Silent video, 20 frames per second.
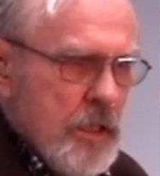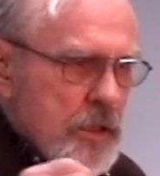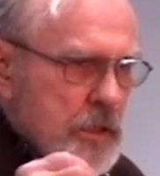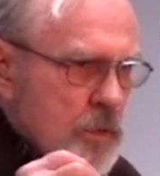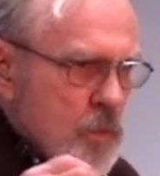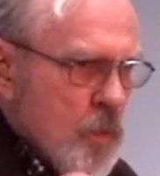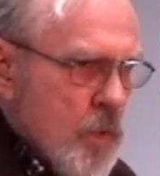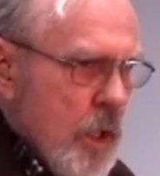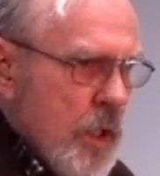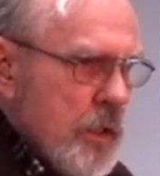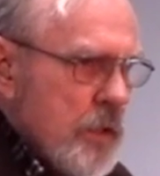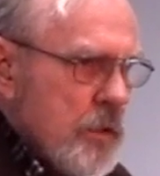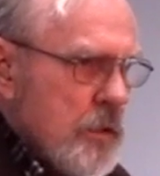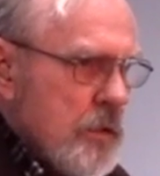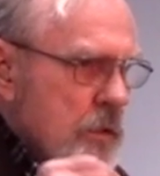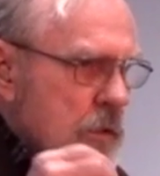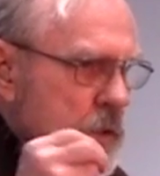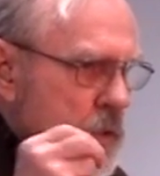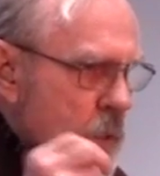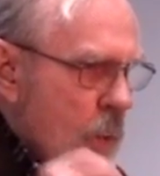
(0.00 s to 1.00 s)
The one
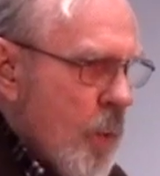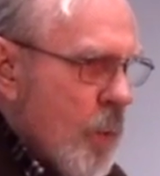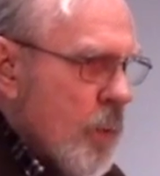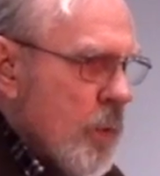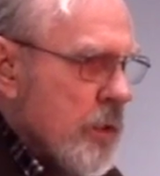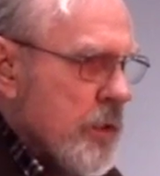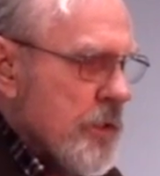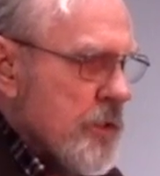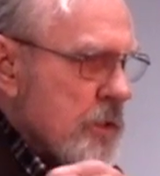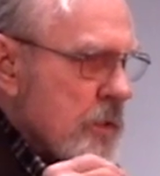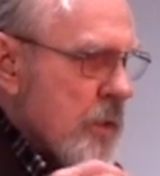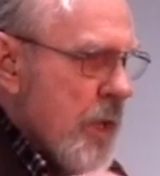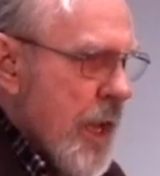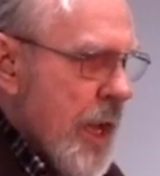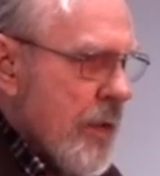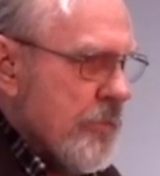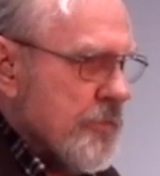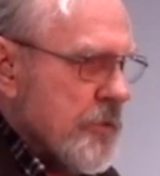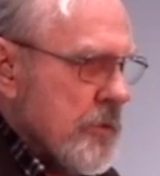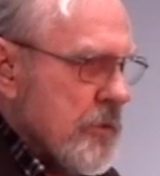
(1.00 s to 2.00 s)
goal that you
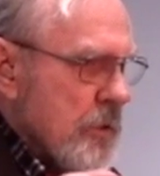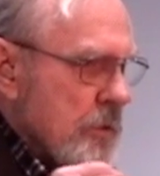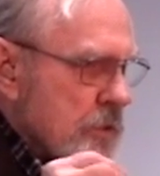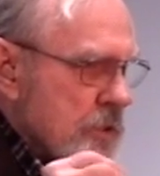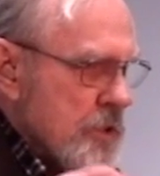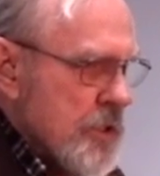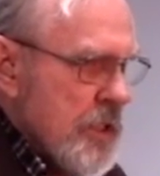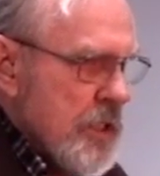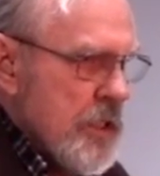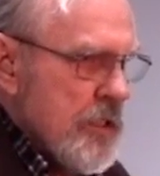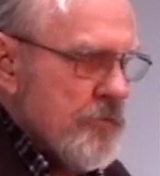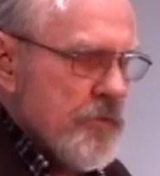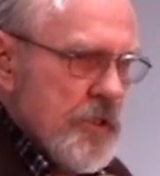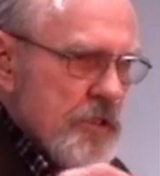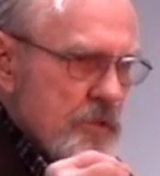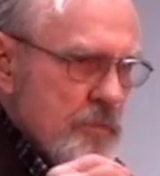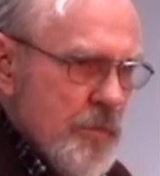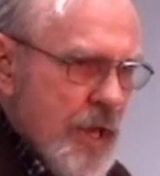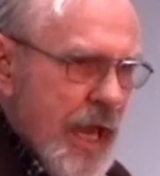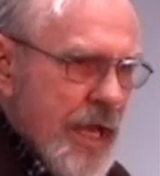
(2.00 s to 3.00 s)
have to achieve
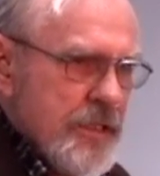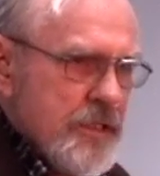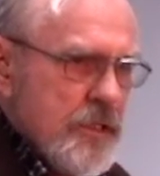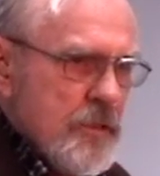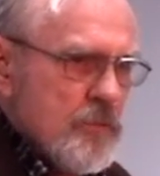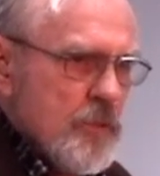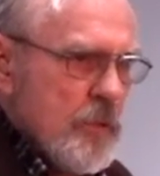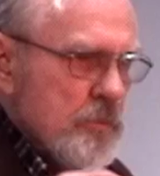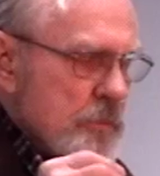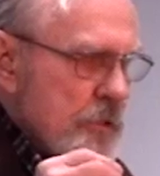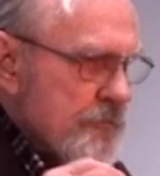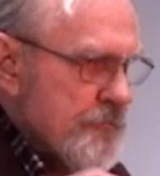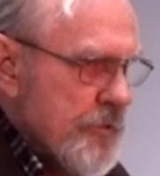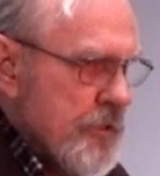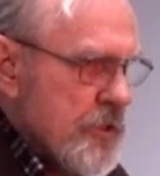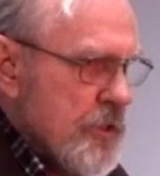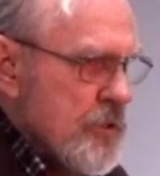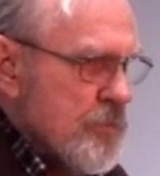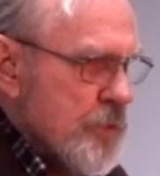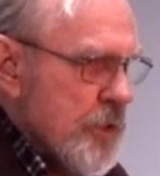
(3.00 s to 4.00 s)
is maximum
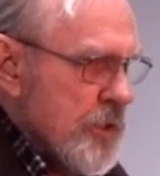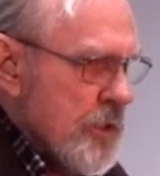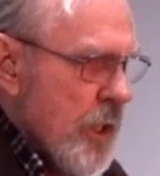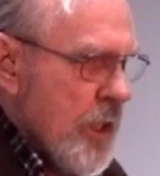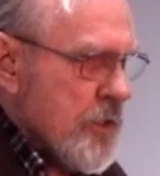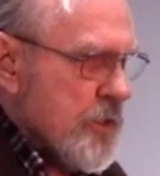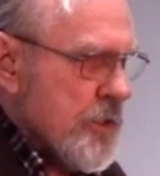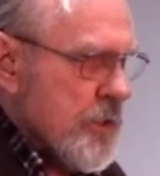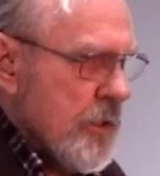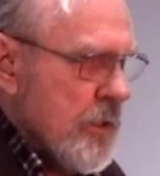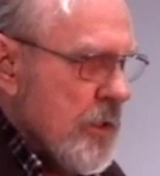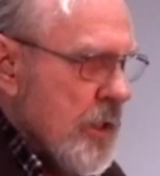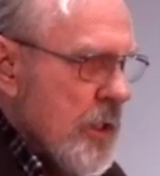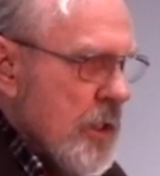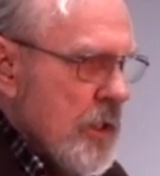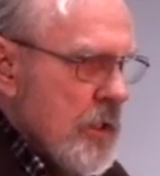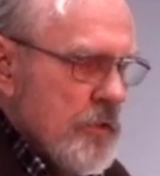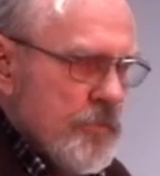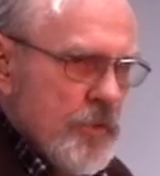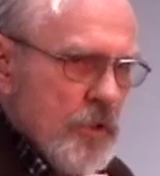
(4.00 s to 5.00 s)
efficient production
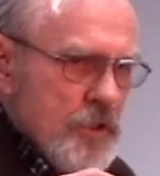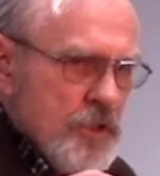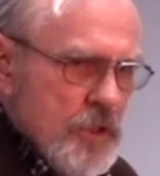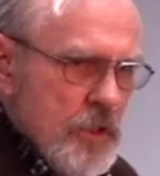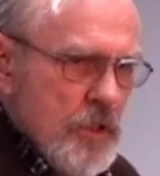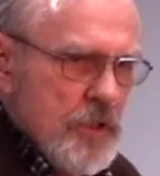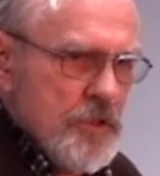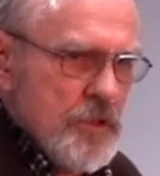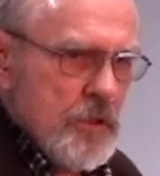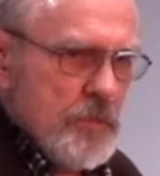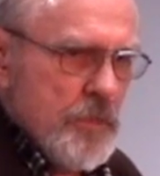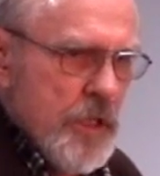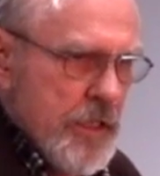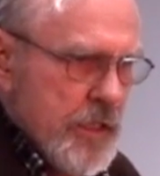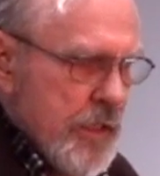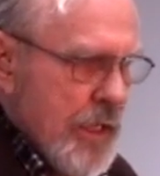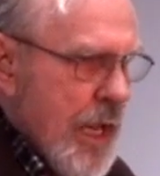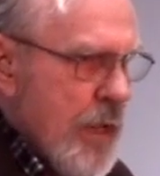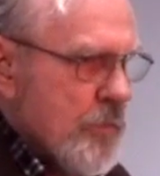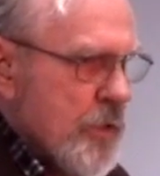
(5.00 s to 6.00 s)
for short-term
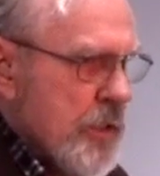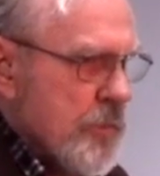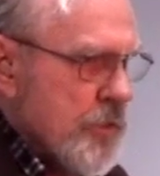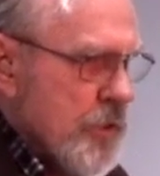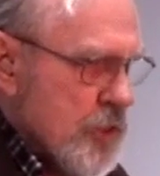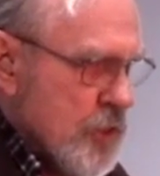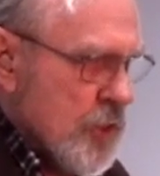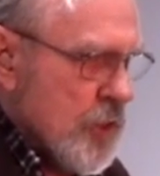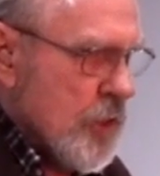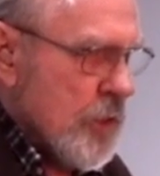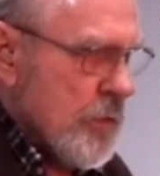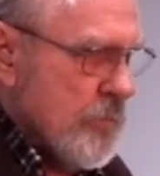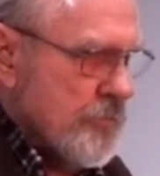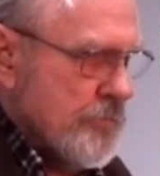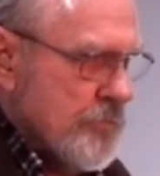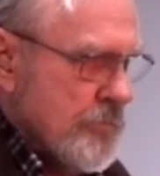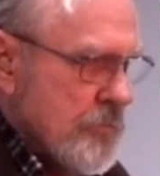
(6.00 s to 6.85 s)
economic return.